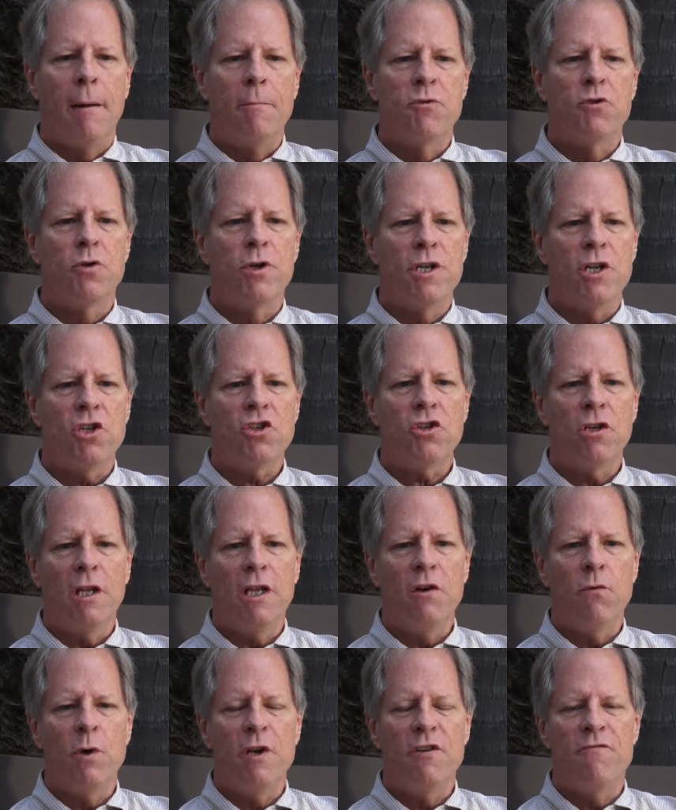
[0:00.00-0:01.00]

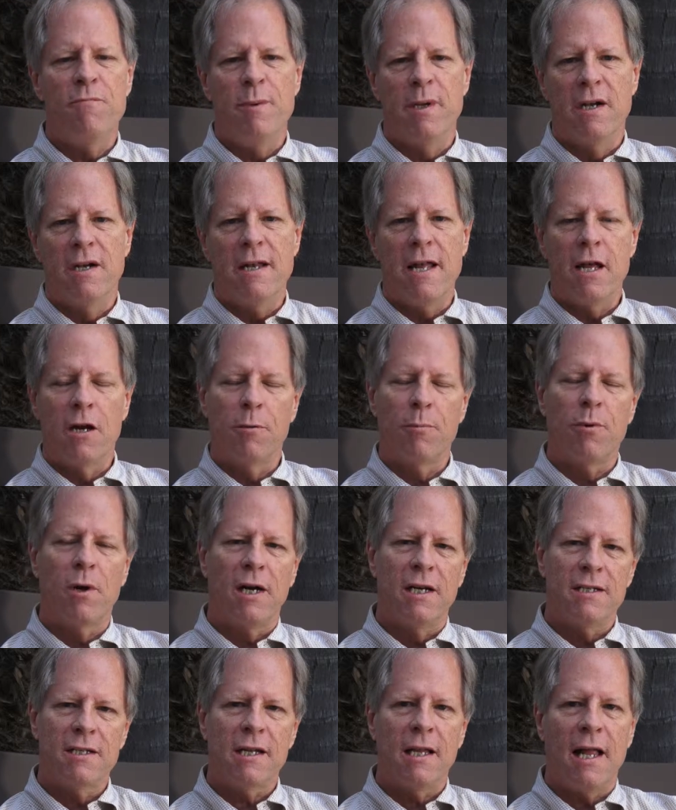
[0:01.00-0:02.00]
Traditionally, we've been an
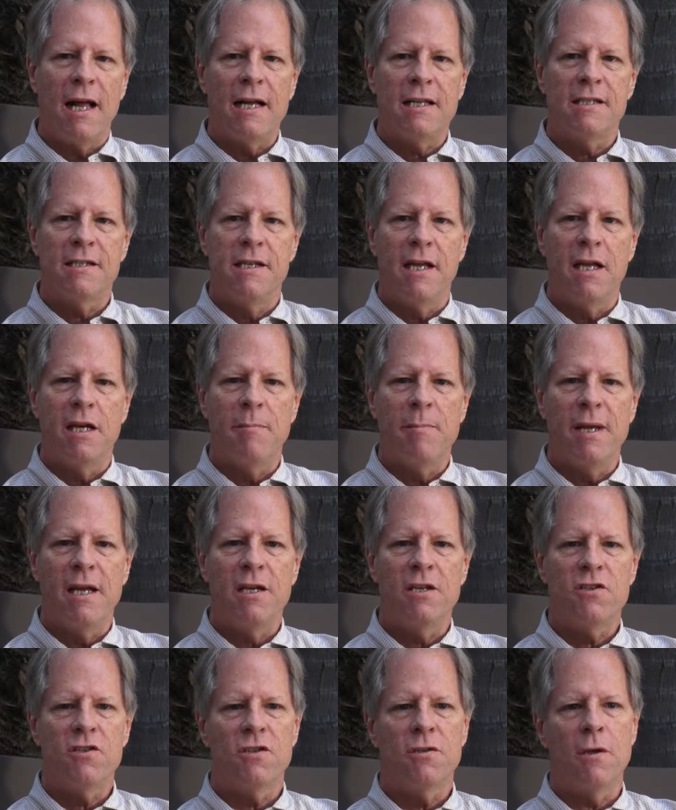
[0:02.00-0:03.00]
enterprise class
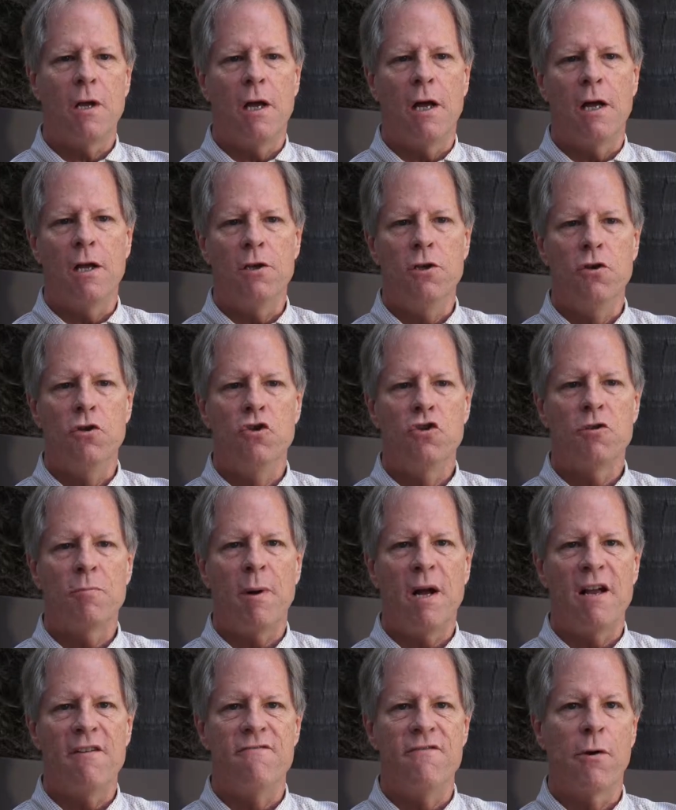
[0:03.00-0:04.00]
database used
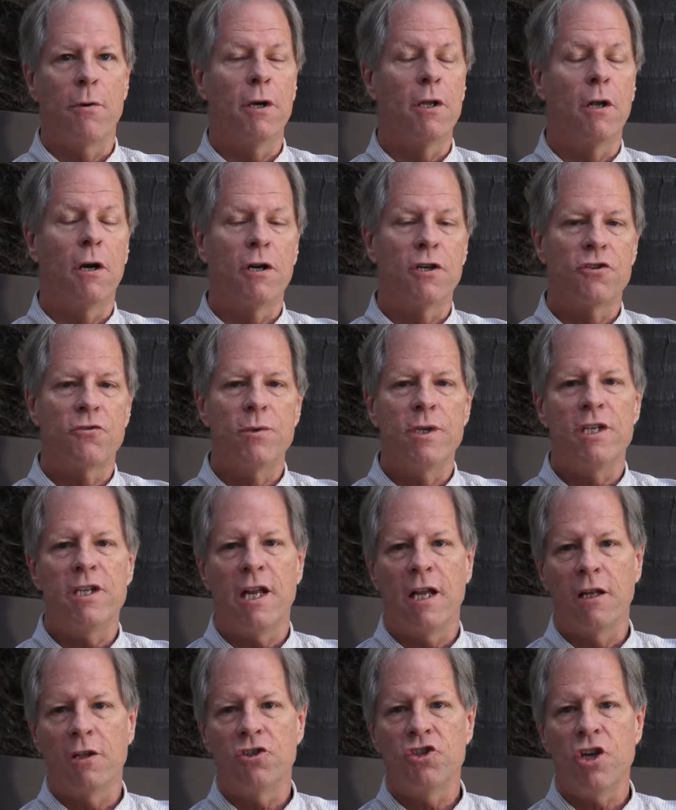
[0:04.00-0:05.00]
by very large
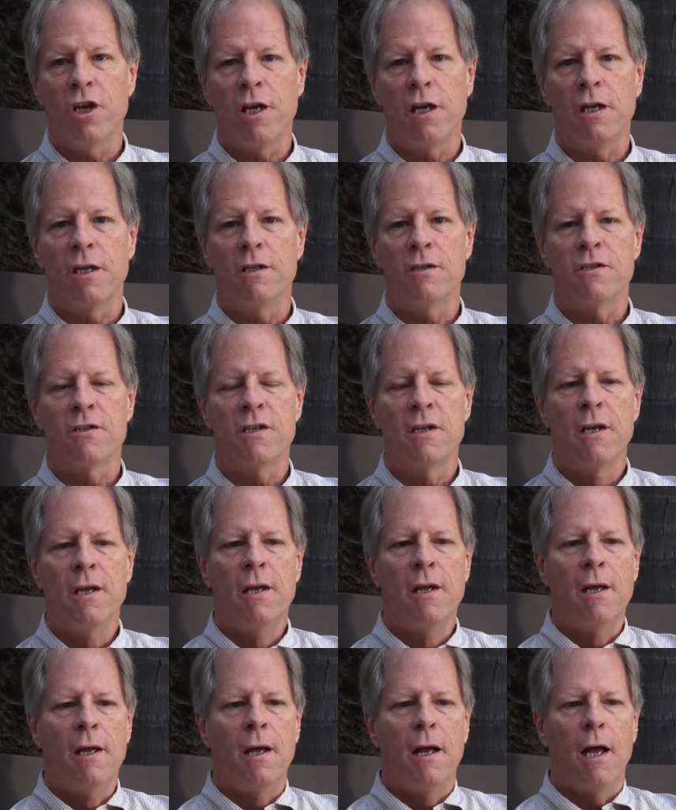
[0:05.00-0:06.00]
retail chains,
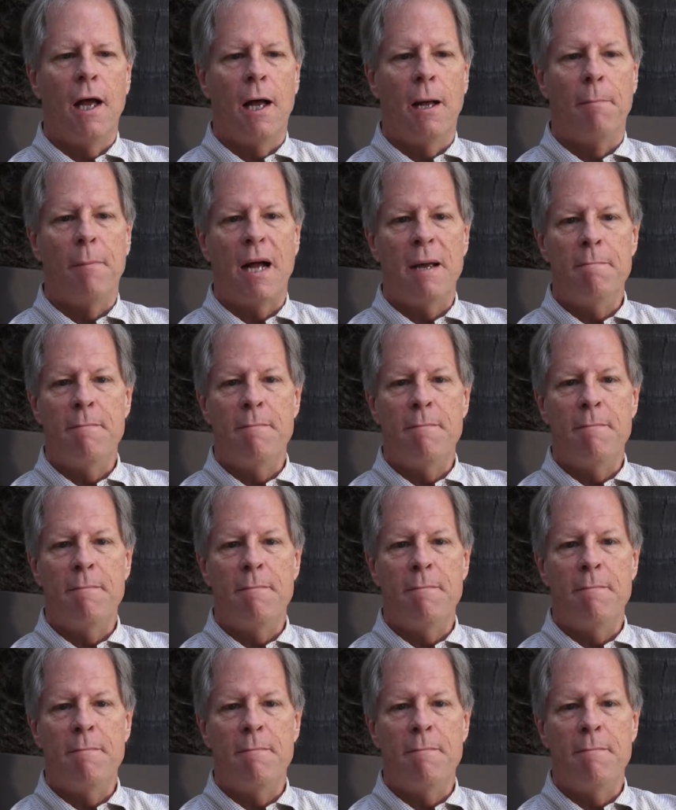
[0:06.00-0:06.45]
by